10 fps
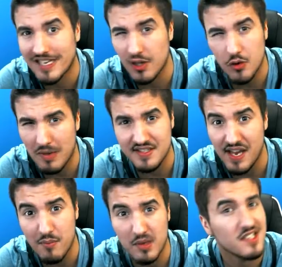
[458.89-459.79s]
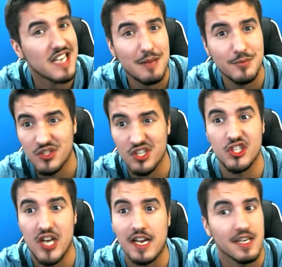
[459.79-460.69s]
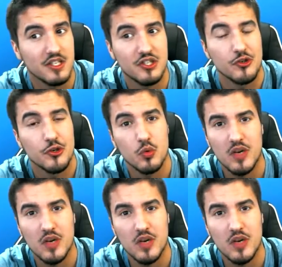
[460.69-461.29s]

I loaded my save a bunch of times just to check, and it's true.